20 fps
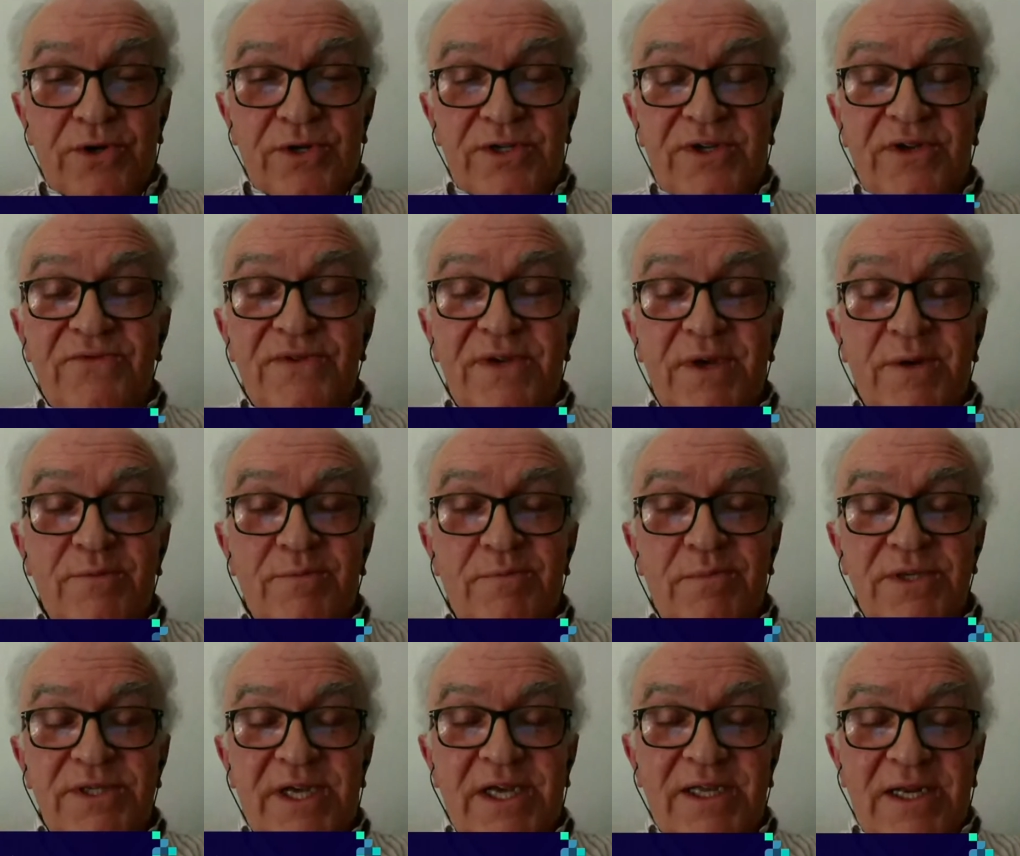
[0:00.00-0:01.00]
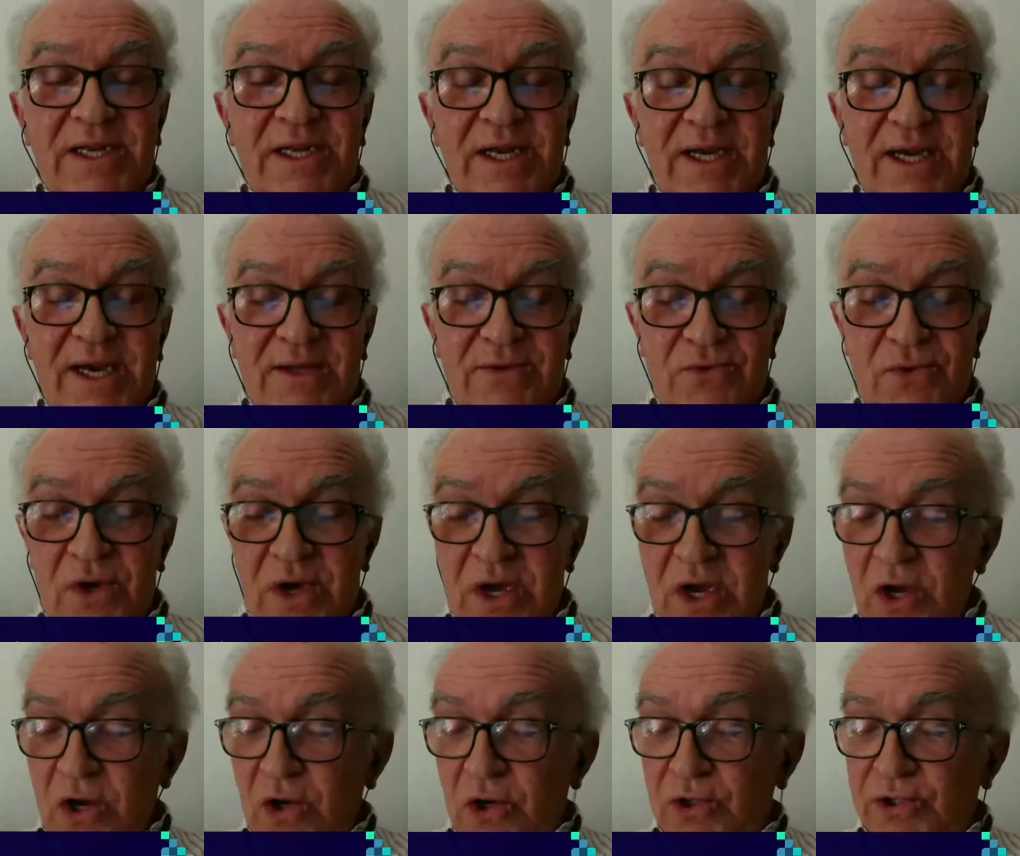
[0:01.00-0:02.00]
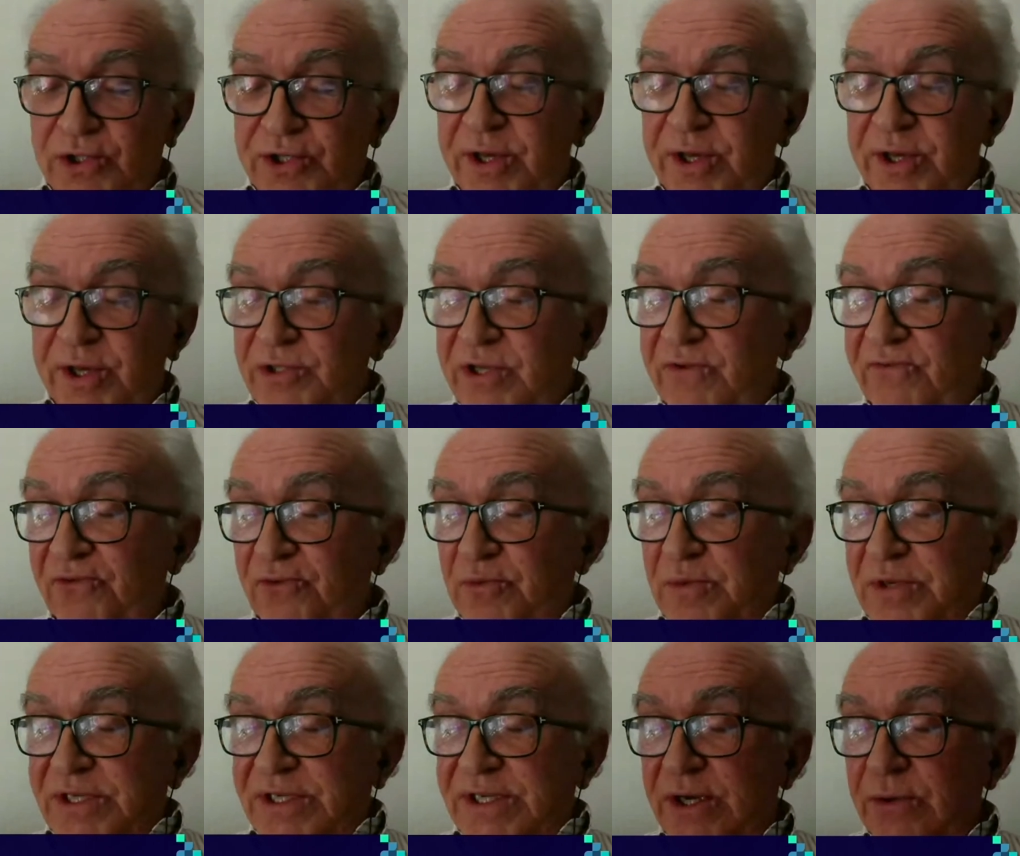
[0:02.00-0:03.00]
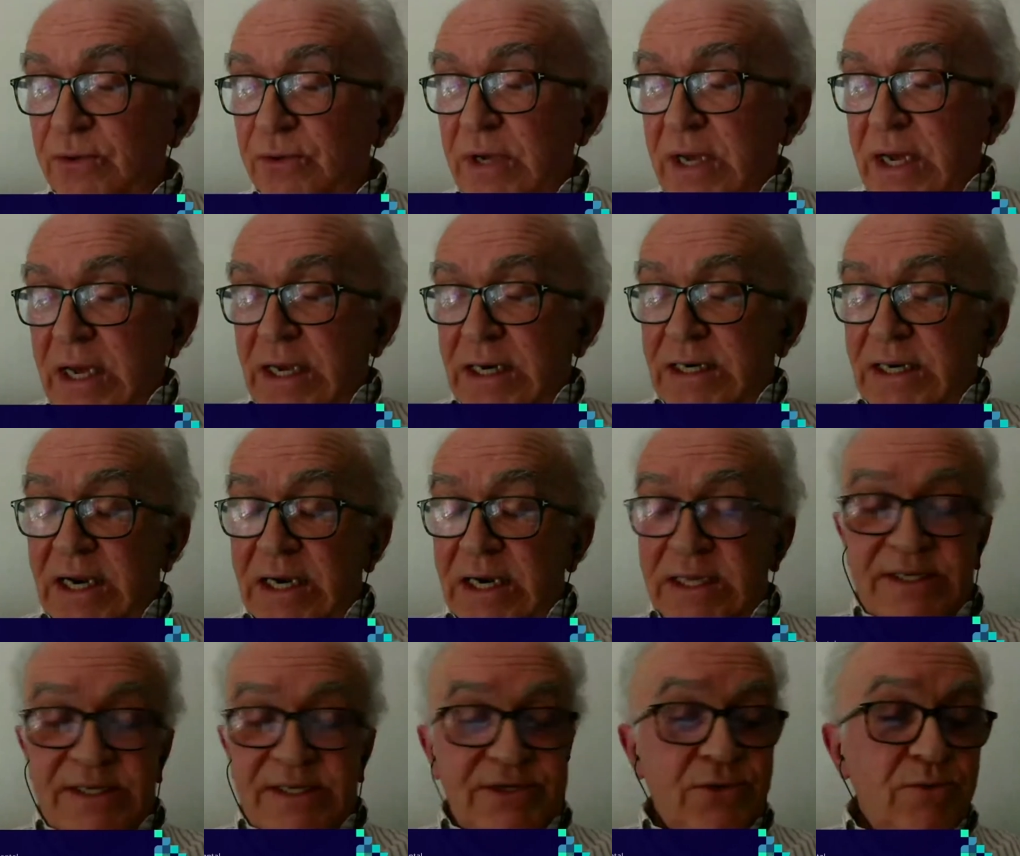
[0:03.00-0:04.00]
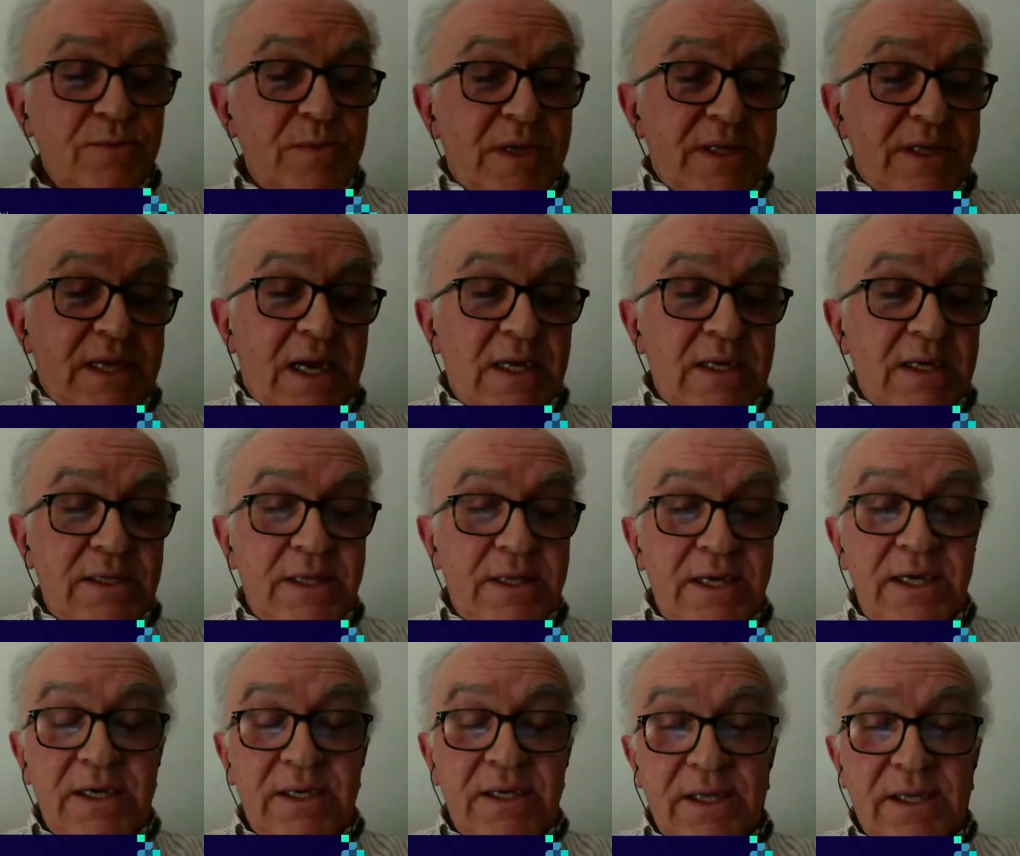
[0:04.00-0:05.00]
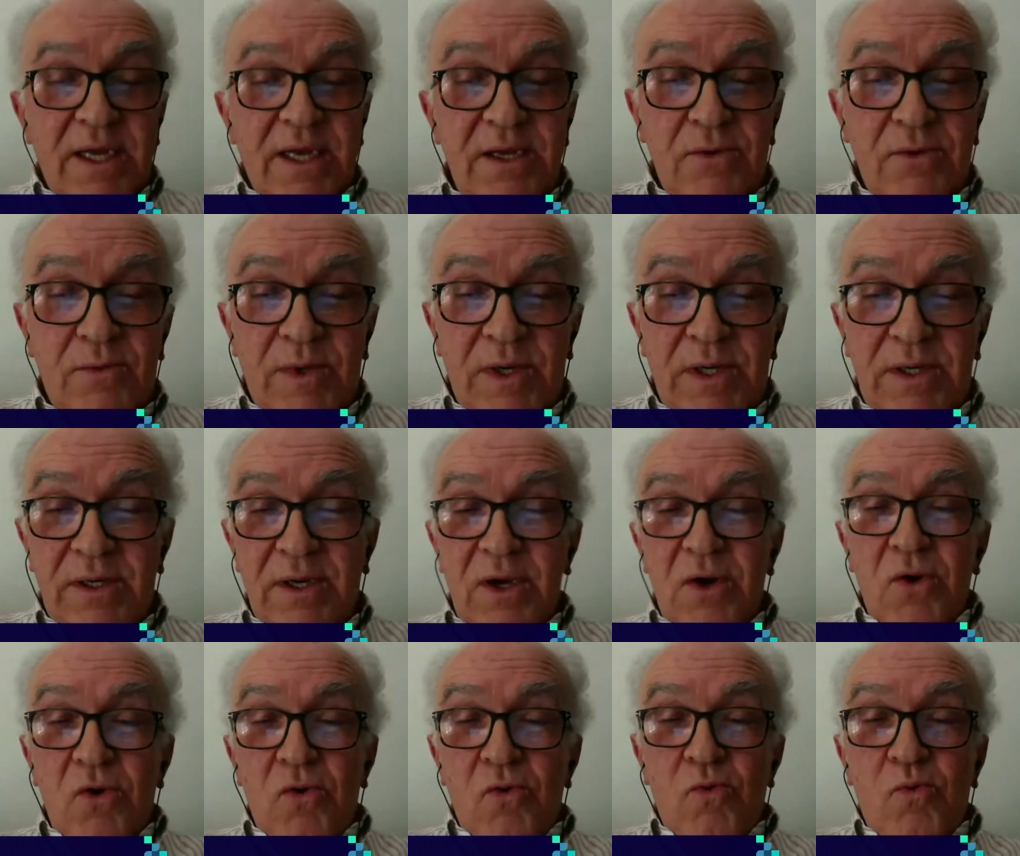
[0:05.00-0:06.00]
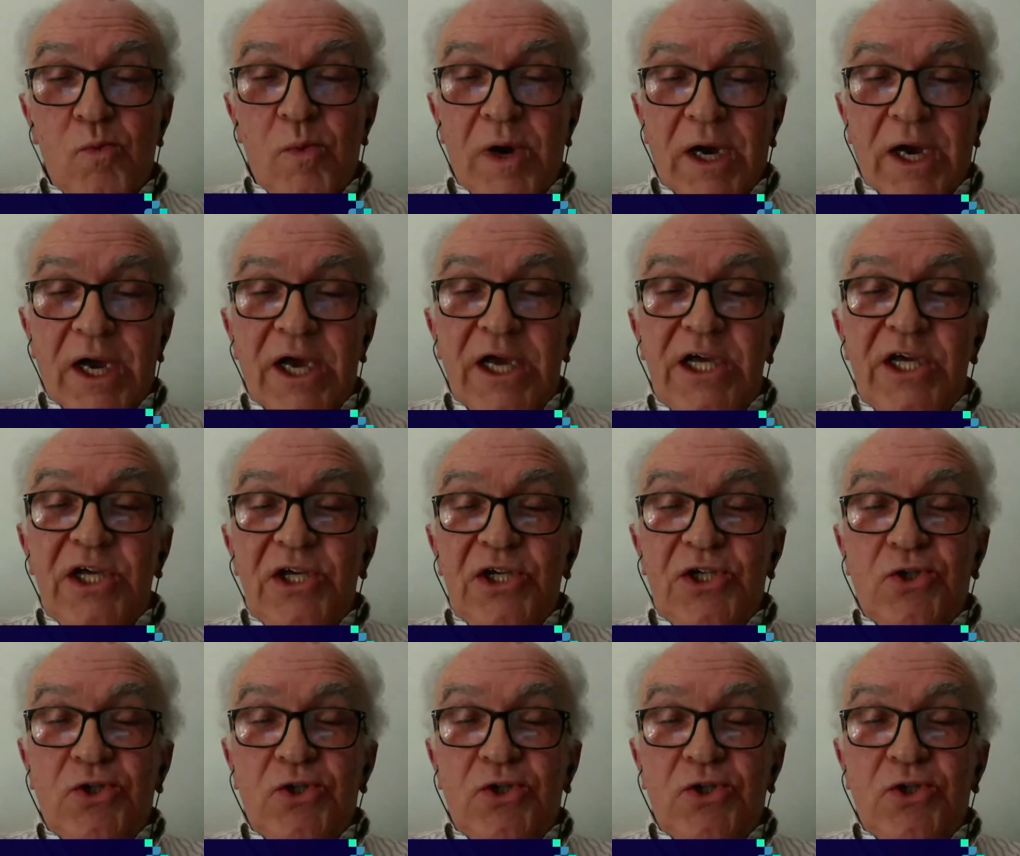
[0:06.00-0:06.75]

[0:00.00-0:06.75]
and I always shared quite a few concerns with them. I've always been linked to information systems in the field of mental health.